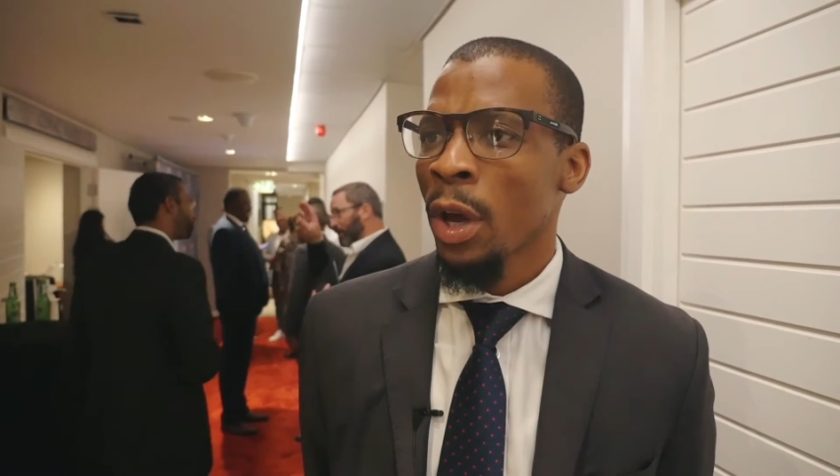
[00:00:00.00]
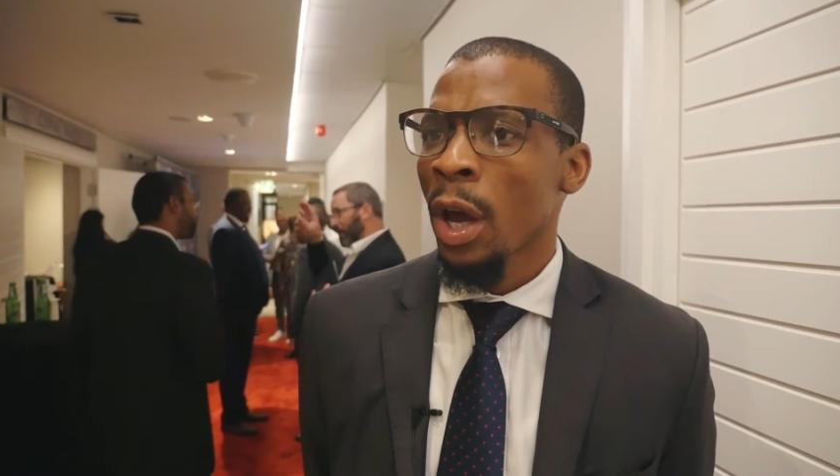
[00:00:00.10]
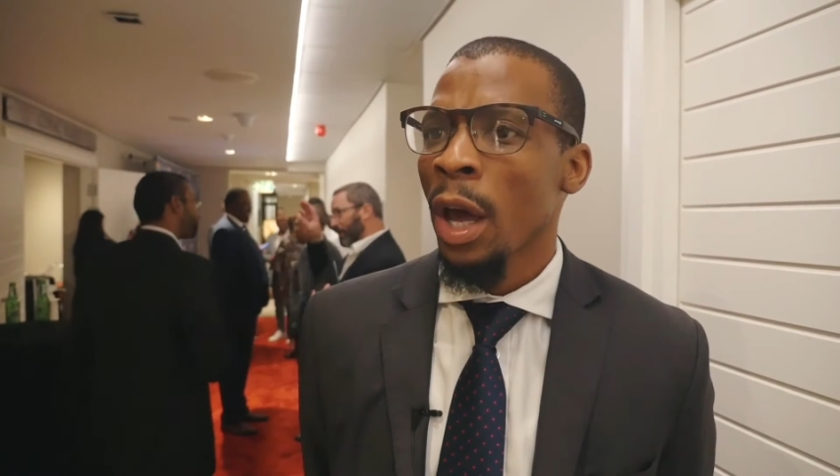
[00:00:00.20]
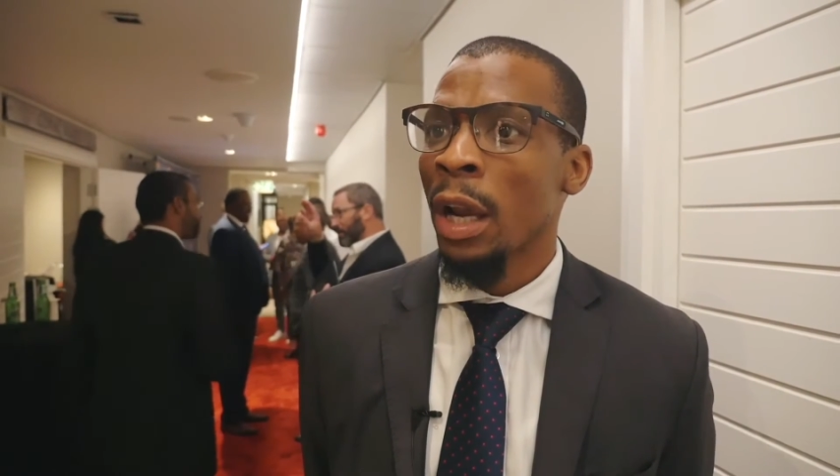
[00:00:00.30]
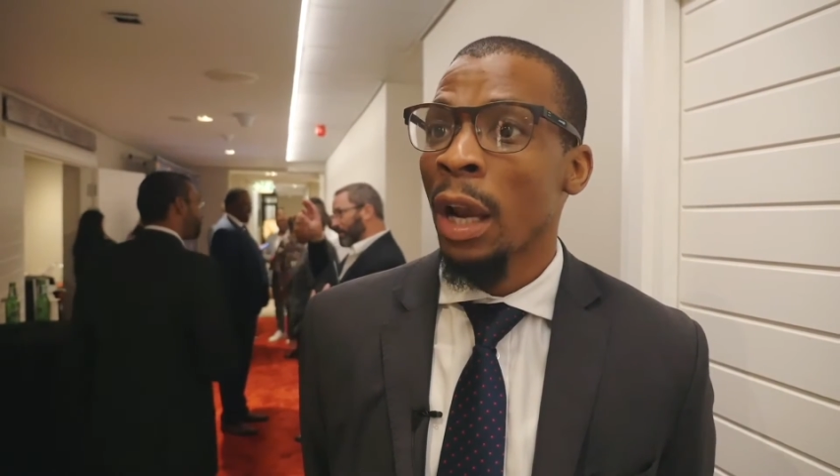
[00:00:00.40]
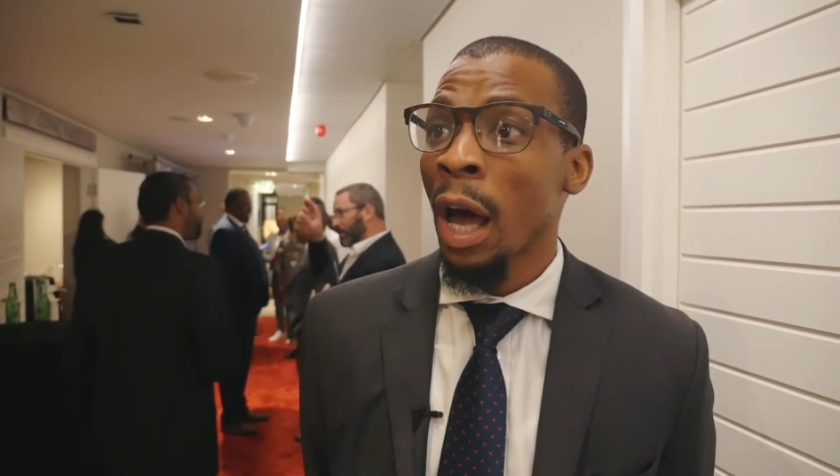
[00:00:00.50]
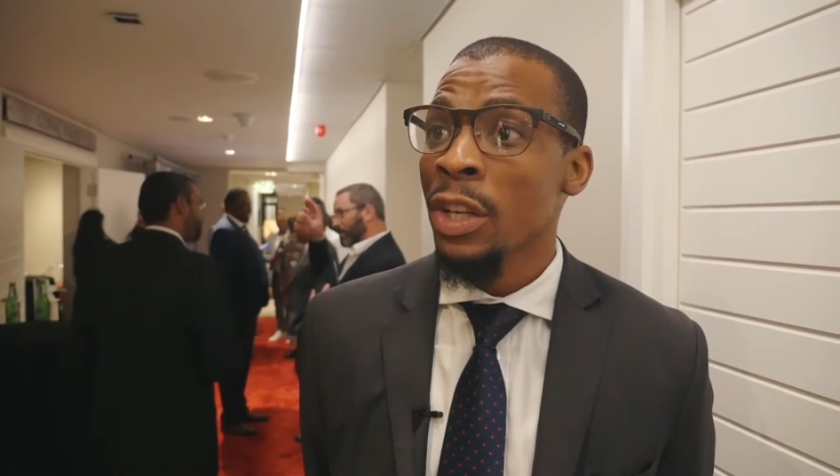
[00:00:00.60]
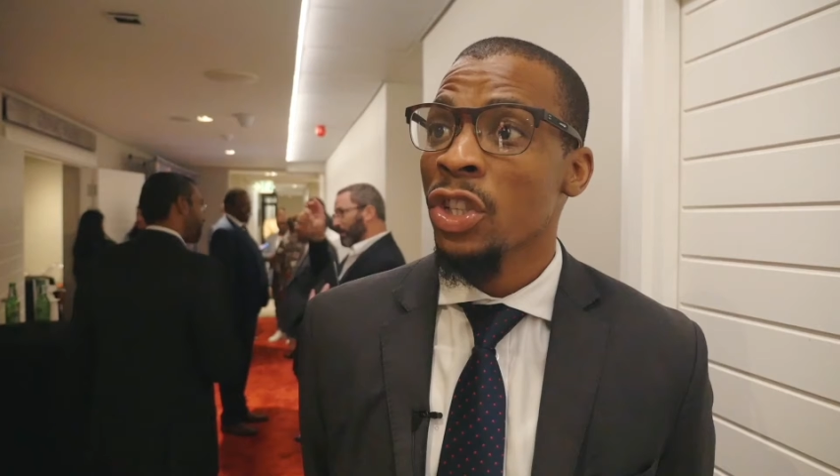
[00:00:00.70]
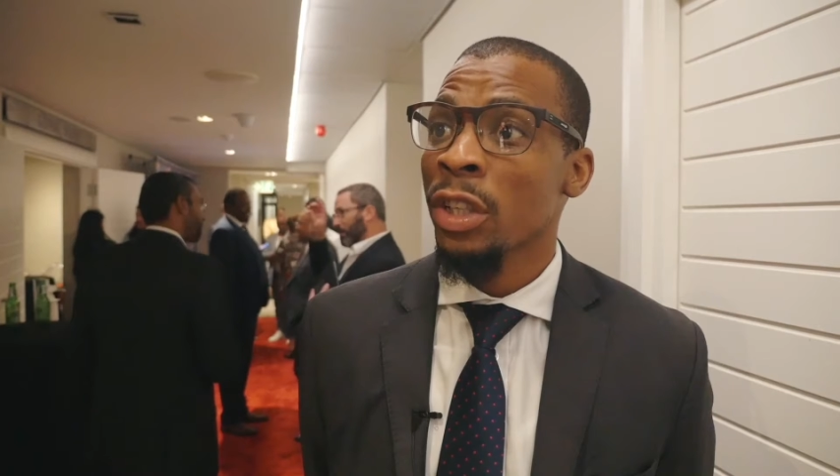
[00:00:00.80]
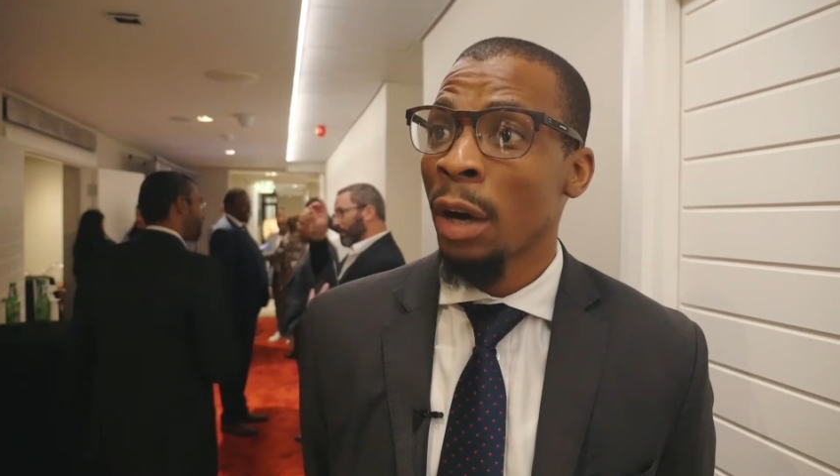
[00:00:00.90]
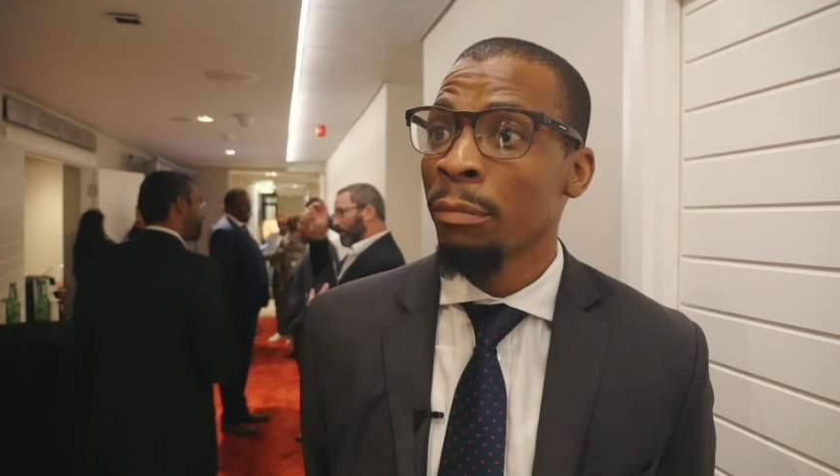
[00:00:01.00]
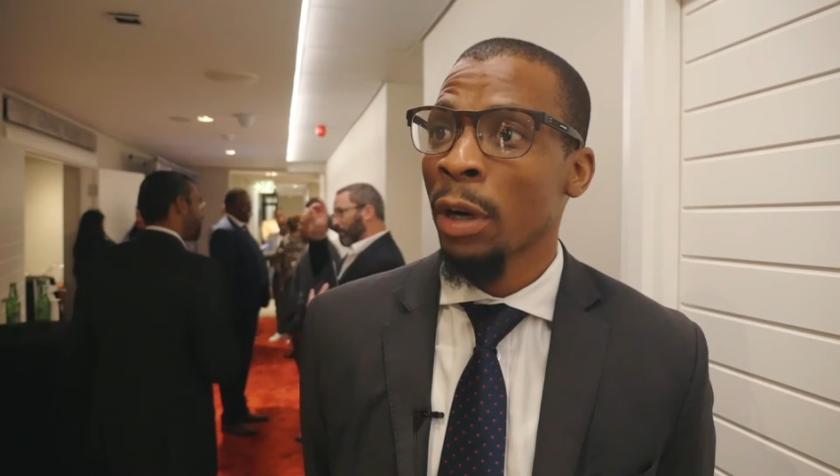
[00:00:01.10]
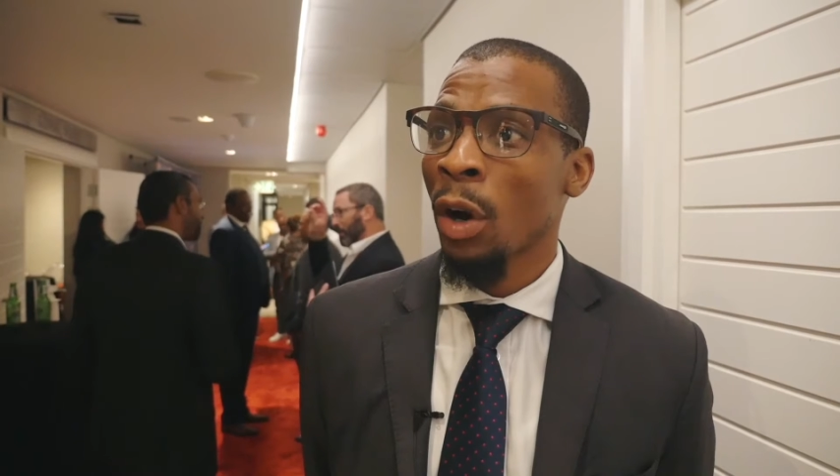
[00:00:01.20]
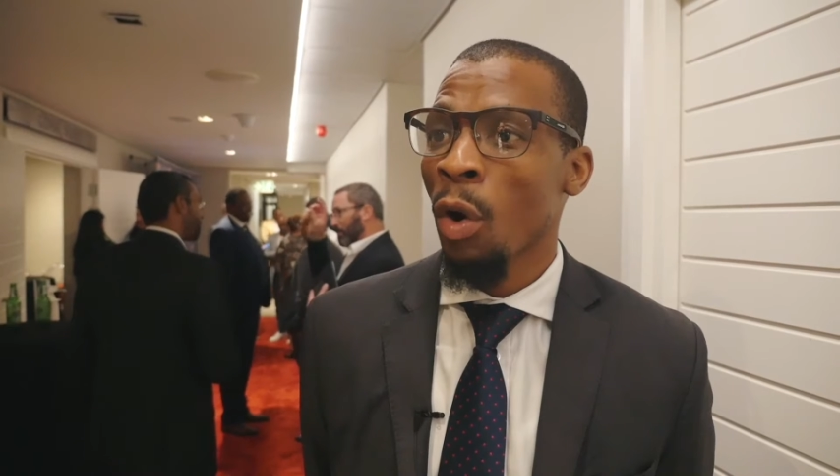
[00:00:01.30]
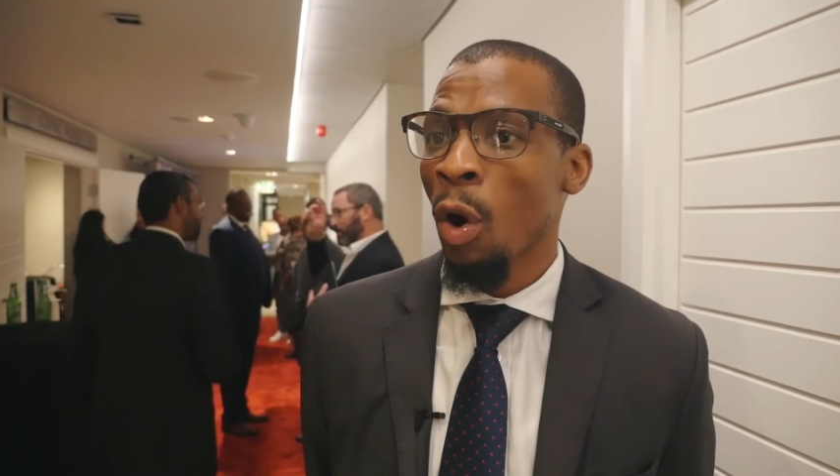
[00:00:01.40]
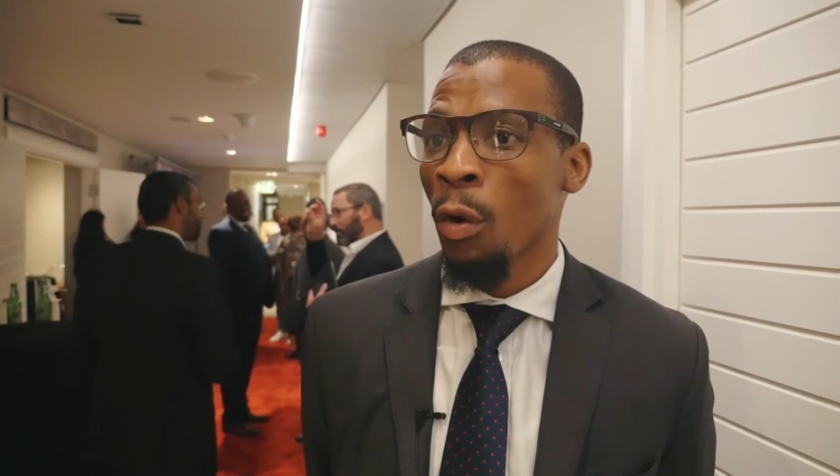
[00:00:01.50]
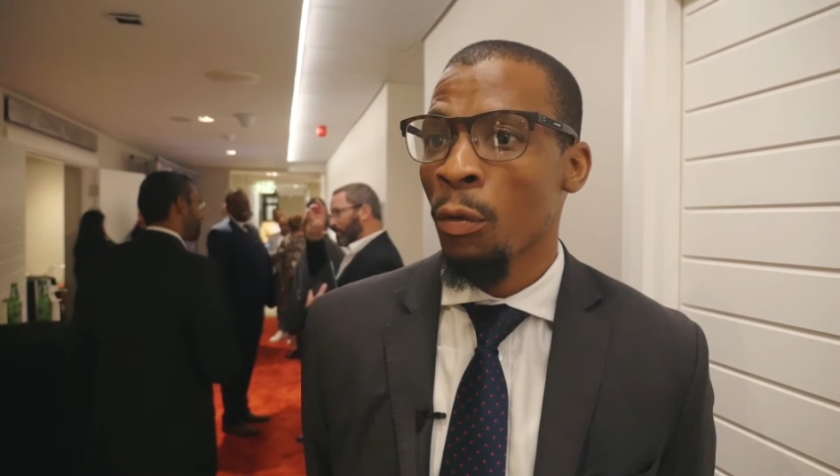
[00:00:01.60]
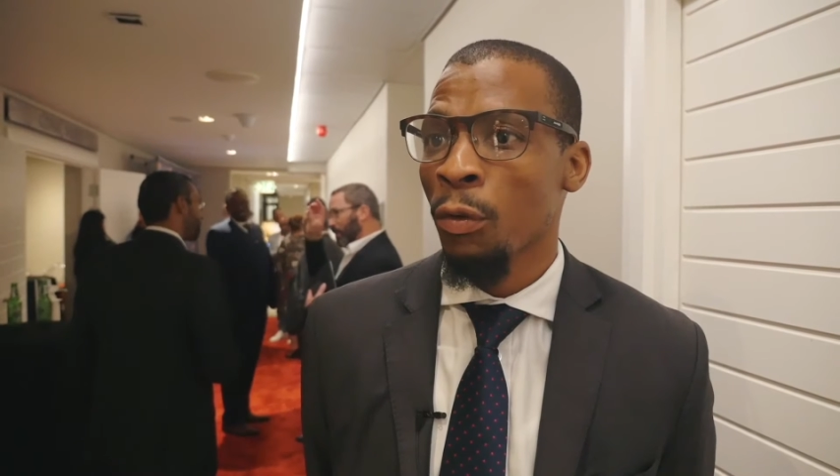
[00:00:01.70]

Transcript: a large number of